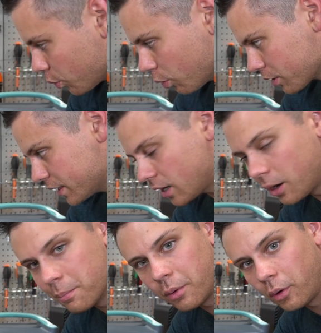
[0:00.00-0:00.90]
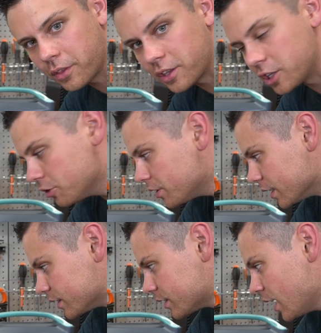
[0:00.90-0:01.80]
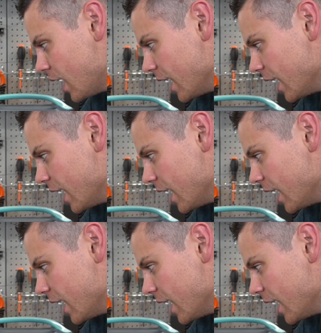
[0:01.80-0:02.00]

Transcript: warning on both units.